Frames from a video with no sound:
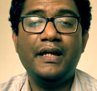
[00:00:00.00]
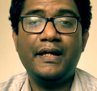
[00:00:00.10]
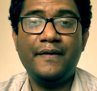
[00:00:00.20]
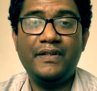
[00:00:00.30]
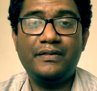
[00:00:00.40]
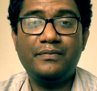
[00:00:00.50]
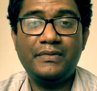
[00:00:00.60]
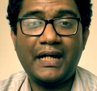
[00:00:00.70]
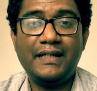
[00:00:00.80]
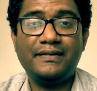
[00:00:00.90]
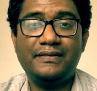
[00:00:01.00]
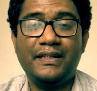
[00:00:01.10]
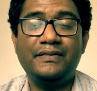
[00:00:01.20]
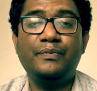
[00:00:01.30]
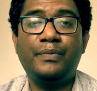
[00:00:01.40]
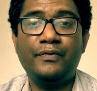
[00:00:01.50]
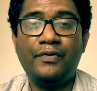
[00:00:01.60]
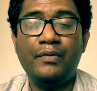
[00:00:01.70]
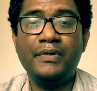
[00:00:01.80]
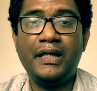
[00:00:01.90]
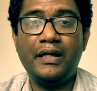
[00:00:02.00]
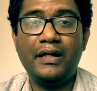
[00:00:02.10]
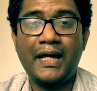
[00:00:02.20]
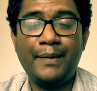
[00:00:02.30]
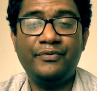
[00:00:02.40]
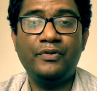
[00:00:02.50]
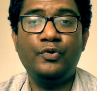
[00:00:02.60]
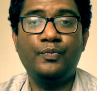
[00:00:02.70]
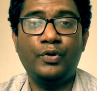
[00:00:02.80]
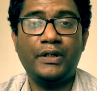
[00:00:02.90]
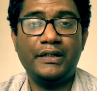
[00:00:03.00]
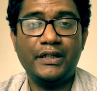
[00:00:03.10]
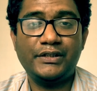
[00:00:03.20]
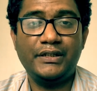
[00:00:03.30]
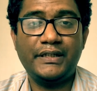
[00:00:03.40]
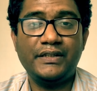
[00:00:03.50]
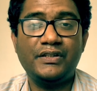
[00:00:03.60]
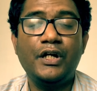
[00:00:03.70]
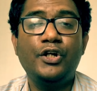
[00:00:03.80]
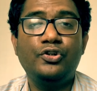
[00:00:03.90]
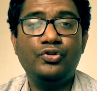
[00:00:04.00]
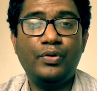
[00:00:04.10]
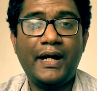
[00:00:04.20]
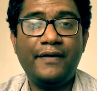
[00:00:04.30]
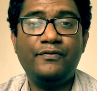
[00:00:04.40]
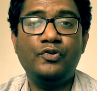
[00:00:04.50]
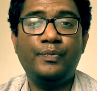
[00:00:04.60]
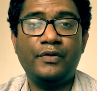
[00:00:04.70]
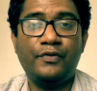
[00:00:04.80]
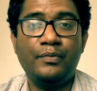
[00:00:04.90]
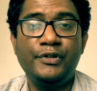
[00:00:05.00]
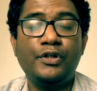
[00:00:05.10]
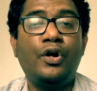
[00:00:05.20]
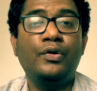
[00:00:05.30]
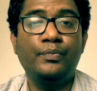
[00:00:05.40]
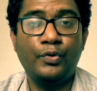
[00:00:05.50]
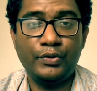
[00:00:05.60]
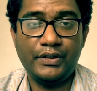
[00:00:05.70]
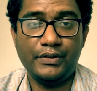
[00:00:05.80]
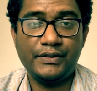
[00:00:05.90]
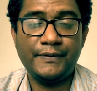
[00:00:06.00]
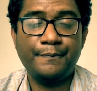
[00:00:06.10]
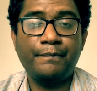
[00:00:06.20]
If the task says perform absolute bone conduction test, you have to perform it on both ears.